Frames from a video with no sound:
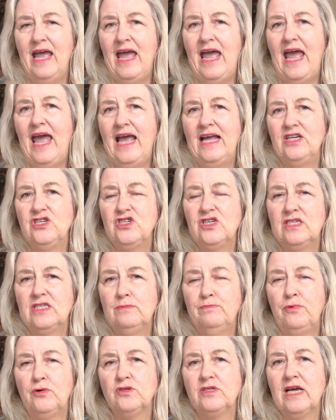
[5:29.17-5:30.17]
and just
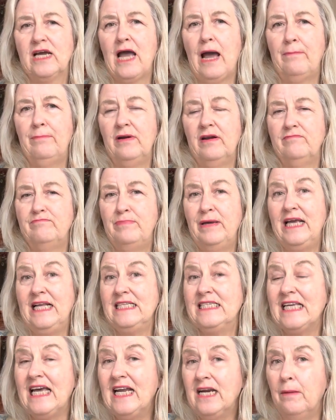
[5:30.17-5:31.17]
put a couple of
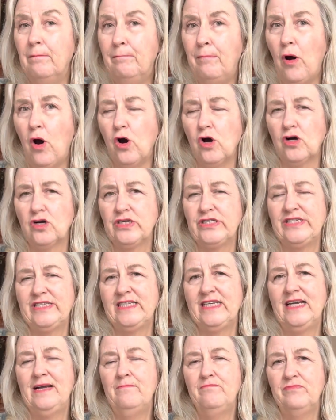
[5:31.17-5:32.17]
pens in a box
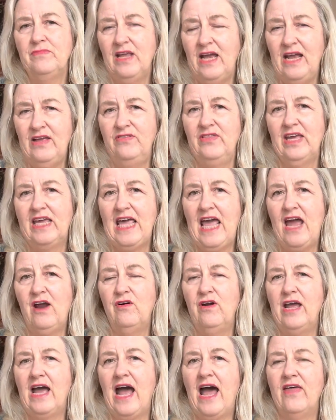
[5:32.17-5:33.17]
in the
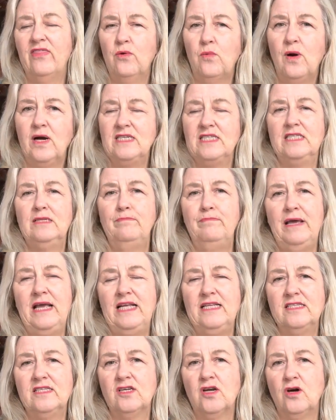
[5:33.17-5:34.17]
carrier. Otherwise, the
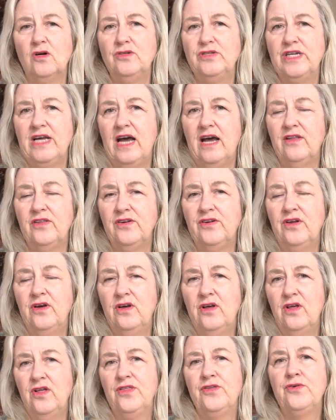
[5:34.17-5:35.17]
pens go down
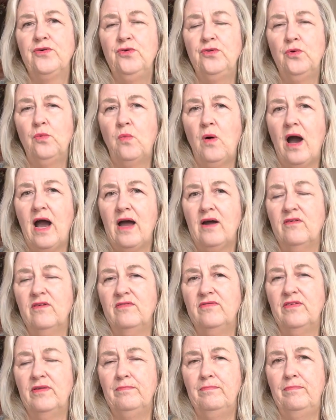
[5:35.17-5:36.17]
through the wire of
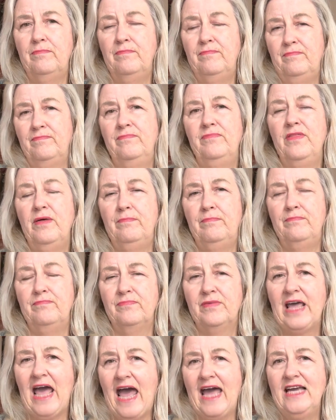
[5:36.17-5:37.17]
the, the
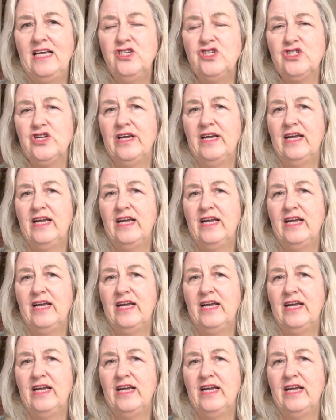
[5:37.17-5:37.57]
cage